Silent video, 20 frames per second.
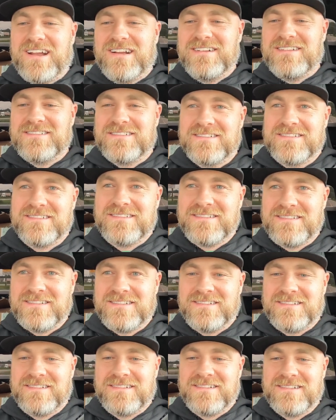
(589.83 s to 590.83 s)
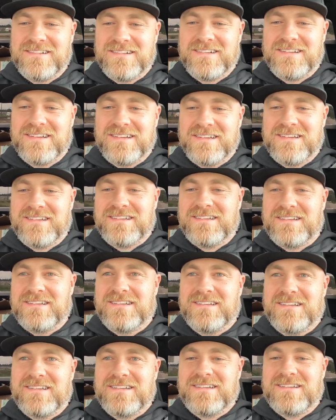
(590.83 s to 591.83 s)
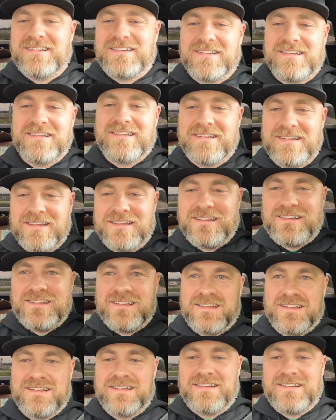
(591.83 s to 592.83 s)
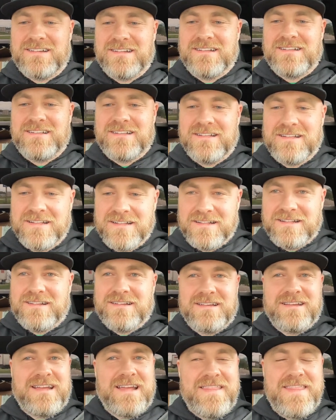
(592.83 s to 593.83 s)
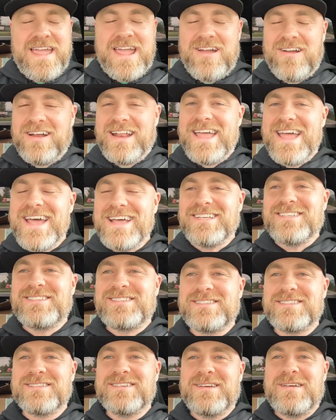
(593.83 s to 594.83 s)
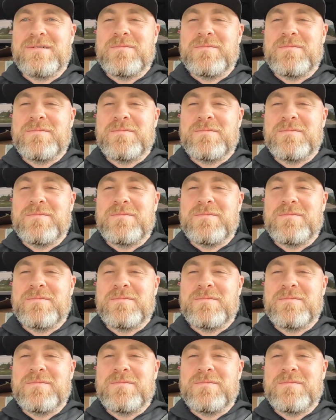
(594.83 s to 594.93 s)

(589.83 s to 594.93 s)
and there it is.